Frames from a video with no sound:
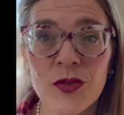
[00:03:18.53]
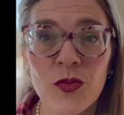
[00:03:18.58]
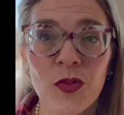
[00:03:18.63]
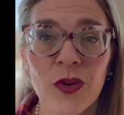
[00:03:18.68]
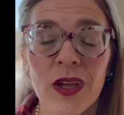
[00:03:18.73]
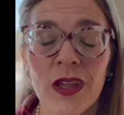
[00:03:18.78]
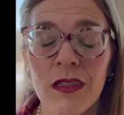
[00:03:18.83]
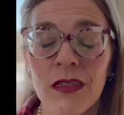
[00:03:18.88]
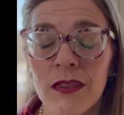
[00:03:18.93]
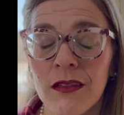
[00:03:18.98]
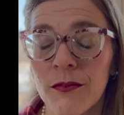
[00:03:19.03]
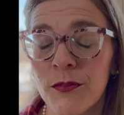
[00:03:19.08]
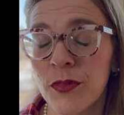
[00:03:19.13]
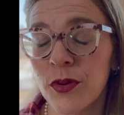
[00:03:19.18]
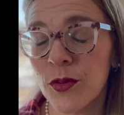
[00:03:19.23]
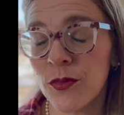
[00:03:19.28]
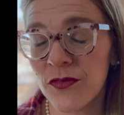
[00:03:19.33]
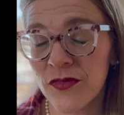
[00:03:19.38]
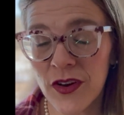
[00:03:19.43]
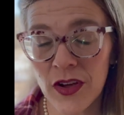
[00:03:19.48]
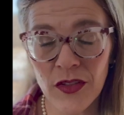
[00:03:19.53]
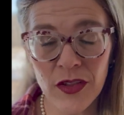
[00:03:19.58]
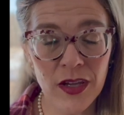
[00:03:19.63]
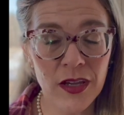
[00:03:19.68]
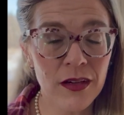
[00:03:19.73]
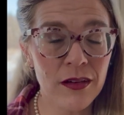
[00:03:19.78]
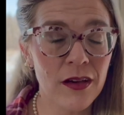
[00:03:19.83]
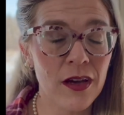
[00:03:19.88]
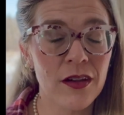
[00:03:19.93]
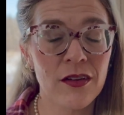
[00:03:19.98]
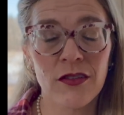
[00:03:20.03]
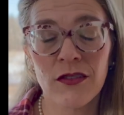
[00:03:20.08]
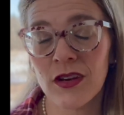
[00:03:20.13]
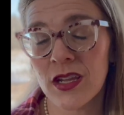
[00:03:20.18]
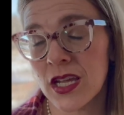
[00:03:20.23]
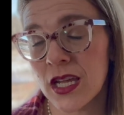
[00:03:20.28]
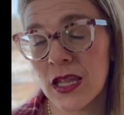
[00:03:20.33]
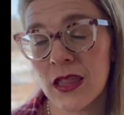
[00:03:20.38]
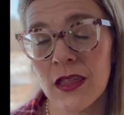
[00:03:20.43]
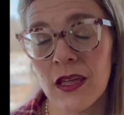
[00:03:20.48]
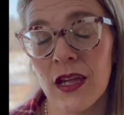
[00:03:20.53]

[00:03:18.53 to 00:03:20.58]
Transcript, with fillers: with poop falling underneath